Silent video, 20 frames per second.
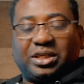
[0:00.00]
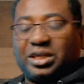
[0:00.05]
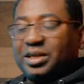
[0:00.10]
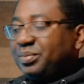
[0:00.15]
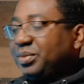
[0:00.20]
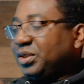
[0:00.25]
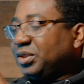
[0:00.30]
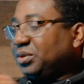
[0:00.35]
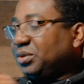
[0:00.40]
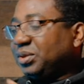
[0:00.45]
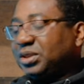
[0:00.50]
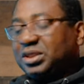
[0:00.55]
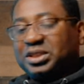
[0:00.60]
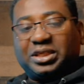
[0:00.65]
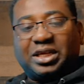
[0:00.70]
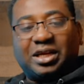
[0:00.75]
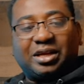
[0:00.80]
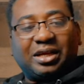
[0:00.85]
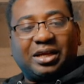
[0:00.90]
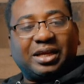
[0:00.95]
let me switch
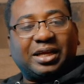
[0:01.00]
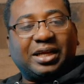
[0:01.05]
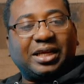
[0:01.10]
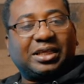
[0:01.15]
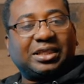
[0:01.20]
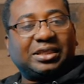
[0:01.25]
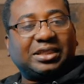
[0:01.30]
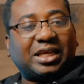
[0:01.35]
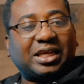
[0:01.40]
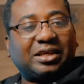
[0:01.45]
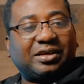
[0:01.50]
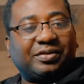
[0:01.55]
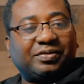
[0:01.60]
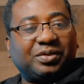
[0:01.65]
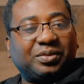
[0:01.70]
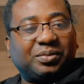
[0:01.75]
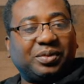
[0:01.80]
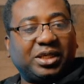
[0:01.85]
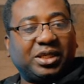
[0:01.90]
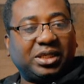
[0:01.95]
now and get this out of
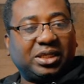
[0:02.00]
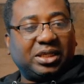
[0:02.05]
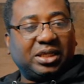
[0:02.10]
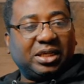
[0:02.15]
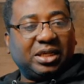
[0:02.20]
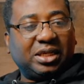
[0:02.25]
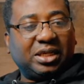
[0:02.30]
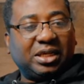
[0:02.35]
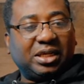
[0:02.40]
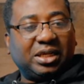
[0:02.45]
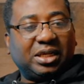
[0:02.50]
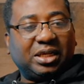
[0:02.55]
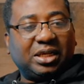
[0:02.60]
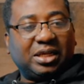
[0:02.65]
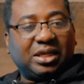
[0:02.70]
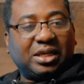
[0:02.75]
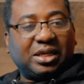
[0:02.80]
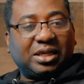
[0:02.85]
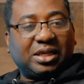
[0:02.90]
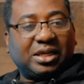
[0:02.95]
the way
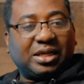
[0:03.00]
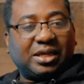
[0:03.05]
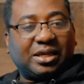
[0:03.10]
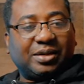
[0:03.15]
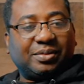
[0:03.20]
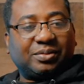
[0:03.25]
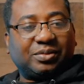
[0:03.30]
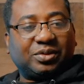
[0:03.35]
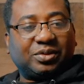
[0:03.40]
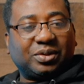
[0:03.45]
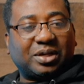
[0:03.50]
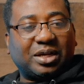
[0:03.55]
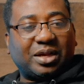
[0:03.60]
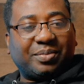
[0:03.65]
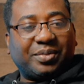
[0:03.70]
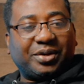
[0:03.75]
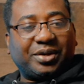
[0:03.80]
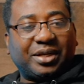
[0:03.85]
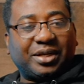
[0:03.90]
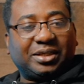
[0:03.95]
to
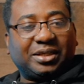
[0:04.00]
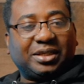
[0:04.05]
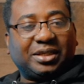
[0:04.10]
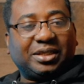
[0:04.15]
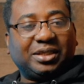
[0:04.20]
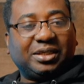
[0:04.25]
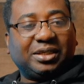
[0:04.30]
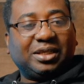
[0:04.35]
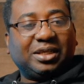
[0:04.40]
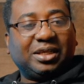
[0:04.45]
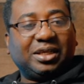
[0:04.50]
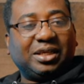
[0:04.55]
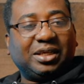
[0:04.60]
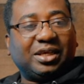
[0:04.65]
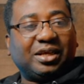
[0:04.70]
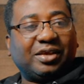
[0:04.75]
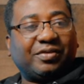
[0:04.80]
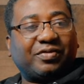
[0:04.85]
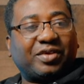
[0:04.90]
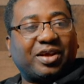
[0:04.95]
camera 3.
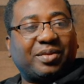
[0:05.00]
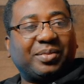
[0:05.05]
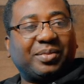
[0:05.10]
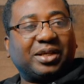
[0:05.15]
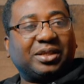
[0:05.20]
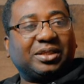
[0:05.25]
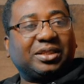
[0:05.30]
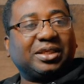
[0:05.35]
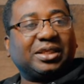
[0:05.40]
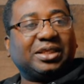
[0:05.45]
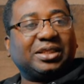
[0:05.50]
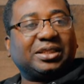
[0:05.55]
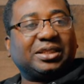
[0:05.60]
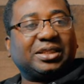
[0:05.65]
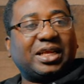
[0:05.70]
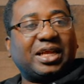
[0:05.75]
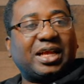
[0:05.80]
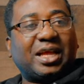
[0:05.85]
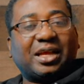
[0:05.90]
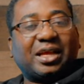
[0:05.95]
If camera 3 is
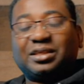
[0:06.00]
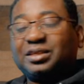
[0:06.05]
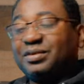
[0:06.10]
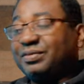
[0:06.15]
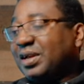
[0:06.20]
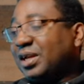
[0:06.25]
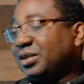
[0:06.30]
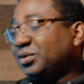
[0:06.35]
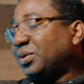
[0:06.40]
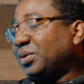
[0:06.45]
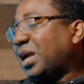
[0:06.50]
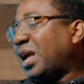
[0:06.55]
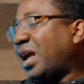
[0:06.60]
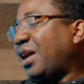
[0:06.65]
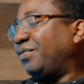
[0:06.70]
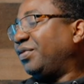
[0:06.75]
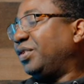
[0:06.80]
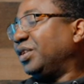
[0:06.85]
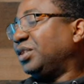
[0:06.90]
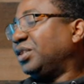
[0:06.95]
active, that's where I
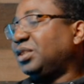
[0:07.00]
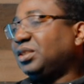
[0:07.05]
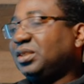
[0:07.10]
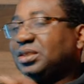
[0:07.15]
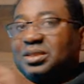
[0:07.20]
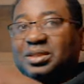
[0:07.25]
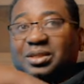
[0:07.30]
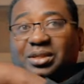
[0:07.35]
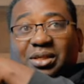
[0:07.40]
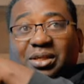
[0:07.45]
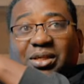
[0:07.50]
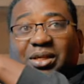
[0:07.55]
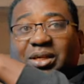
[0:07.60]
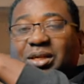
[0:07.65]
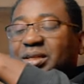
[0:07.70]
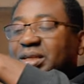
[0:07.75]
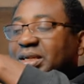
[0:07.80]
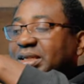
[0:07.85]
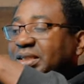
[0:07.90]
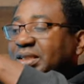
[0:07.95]
have this
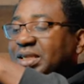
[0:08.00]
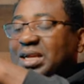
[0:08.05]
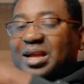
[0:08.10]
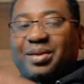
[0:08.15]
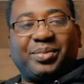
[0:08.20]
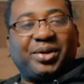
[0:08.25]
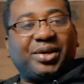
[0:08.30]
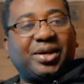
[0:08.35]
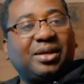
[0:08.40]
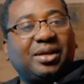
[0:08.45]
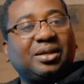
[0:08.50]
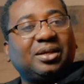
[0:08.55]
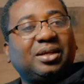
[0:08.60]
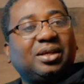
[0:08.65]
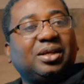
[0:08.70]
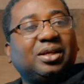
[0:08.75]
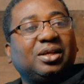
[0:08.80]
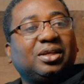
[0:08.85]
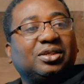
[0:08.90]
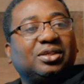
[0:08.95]
camera.
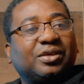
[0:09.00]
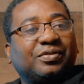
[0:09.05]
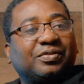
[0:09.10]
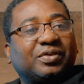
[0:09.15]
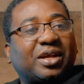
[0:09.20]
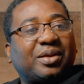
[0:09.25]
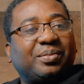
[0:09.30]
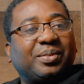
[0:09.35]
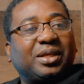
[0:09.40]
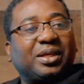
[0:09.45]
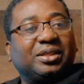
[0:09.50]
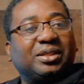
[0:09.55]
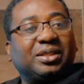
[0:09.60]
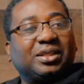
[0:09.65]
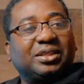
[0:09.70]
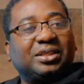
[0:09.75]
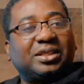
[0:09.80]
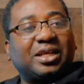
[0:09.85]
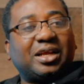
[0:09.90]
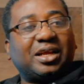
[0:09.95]
So if camera 3
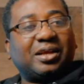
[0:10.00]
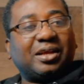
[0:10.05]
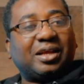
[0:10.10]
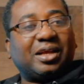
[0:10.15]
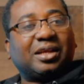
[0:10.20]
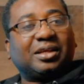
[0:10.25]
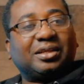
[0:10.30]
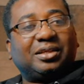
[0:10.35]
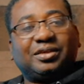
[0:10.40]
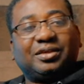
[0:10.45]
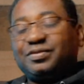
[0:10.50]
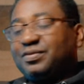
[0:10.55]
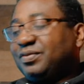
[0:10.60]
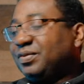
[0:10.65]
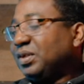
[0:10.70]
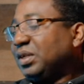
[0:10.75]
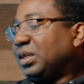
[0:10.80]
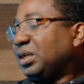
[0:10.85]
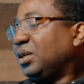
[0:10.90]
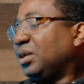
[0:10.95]
is active,
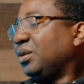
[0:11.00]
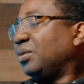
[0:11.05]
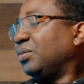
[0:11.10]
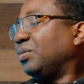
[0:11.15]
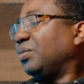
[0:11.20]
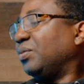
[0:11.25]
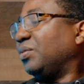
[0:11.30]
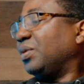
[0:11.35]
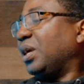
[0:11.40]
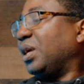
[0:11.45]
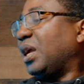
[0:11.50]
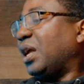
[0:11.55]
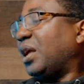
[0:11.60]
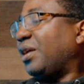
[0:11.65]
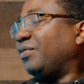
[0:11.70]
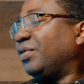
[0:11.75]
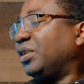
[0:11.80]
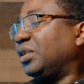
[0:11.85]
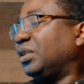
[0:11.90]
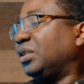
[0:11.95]
we
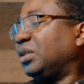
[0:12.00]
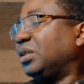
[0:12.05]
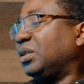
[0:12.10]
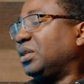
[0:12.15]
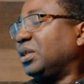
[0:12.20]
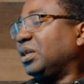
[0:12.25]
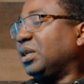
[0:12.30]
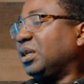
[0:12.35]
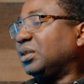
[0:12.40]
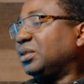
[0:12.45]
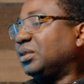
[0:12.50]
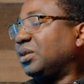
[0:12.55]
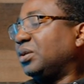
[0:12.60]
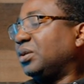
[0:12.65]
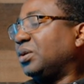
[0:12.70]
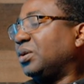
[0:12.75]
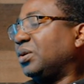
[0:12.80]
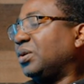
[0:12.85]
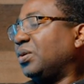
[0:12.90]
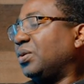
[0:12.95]
have it. It's
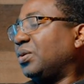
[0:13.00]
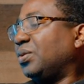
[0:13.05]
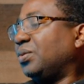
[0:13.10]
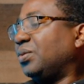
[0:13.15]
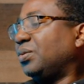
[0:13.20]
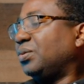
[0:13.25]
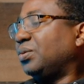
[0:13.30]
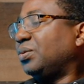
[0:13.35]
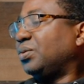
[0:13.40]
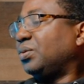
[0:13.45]
gonna go.